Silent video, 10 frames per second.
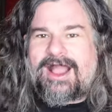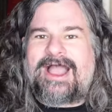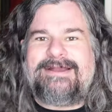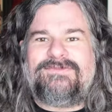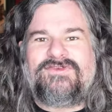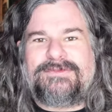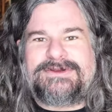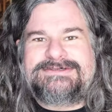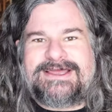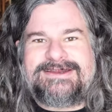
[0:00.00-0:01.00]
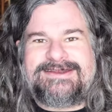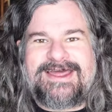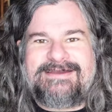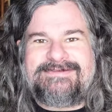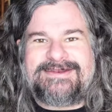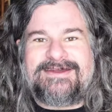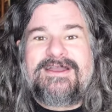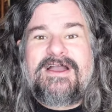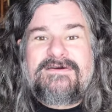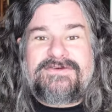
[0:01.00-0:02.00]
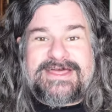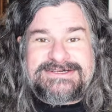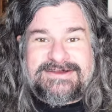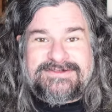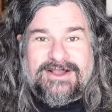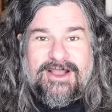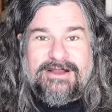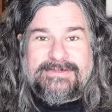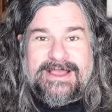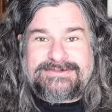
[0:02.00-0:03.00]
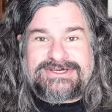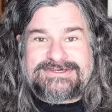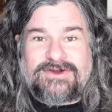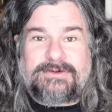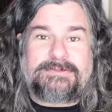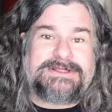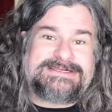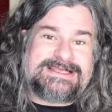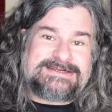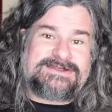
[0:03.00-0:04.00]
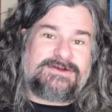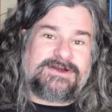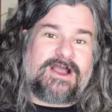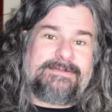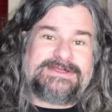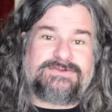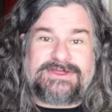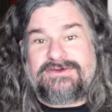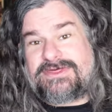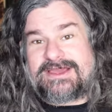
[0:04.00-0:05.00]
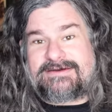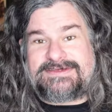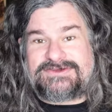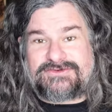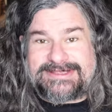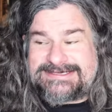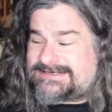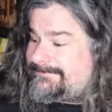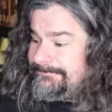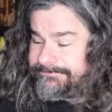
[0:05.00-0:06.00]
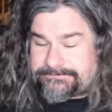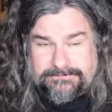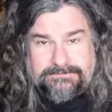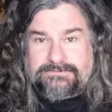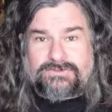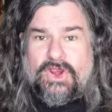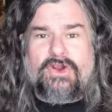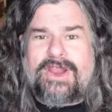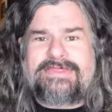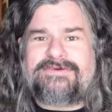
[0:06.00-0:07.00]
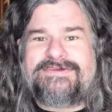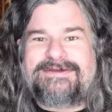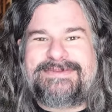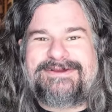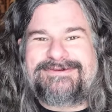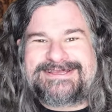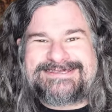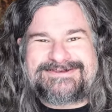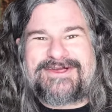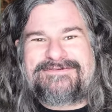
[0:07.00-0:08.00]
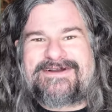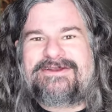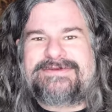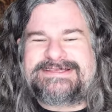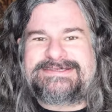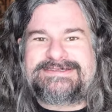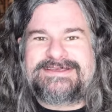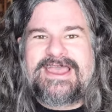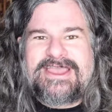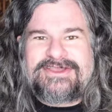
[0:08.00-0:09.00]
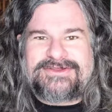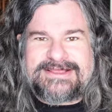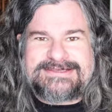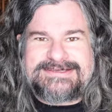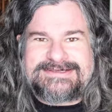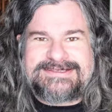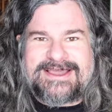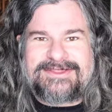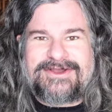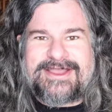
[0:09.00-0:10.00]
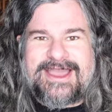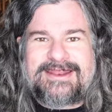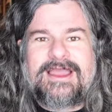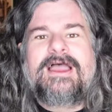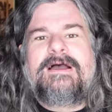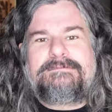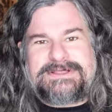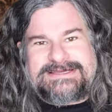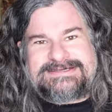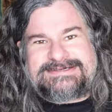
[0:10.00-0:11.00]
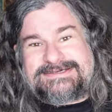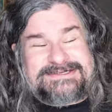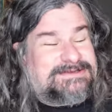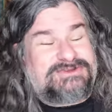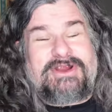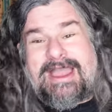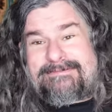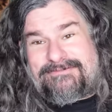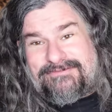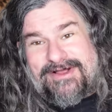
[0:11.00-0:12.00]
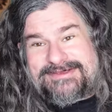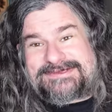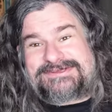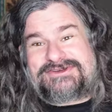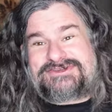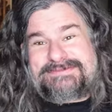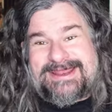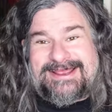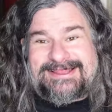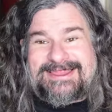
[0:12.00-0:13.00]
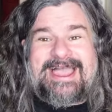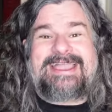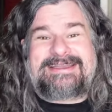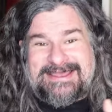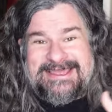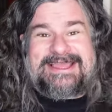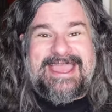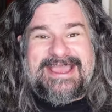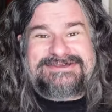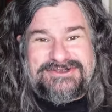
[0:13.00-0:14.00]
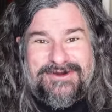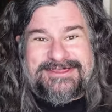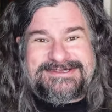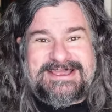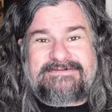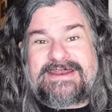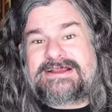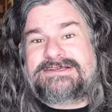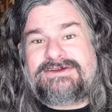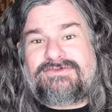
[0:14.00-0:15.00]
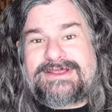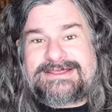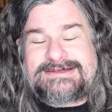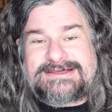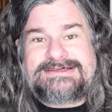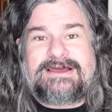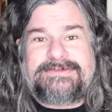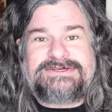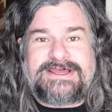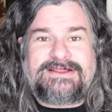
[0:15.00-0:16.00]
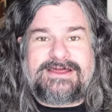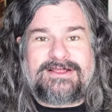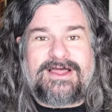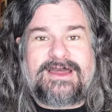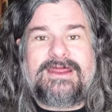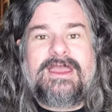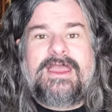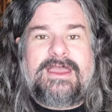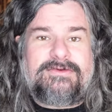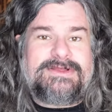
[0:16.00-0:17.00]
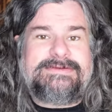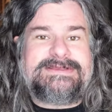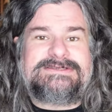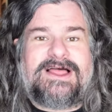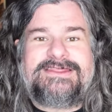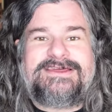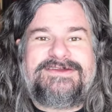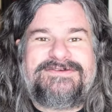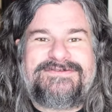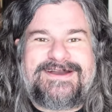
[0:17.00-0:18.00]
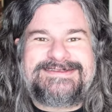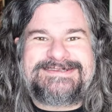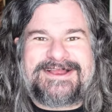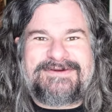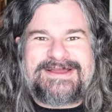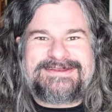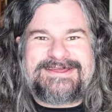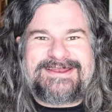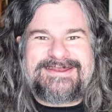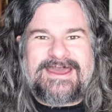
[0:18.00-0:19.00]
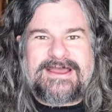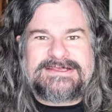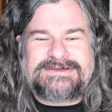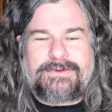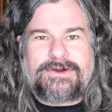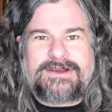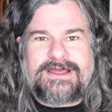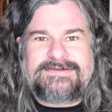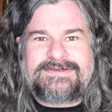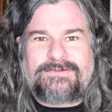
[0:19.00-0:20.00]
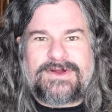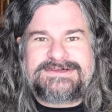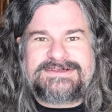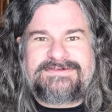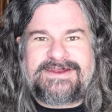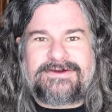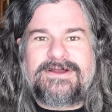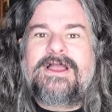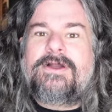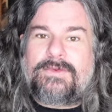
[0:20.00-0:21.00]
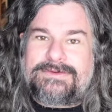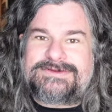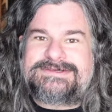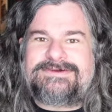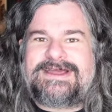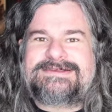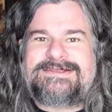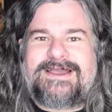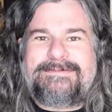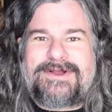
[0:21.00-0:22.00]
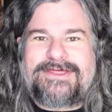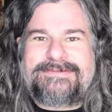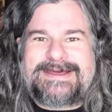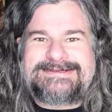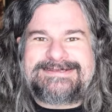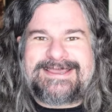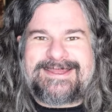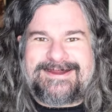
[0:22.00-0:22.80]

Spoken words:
I am super excited to dive in. For thatshelf.com, I'm Jason Gorber. Please let us know in the comments what you think of this release or other VMP releases or other vinyl releases you'd like to see us take a look at. Please subscribe, follow us on social media, like, engage, do all the stuff. It actually really does help the channel out a lot. It really means a lot that you've stuck around and supported us and watched this video. We will see you next time. All the best. Take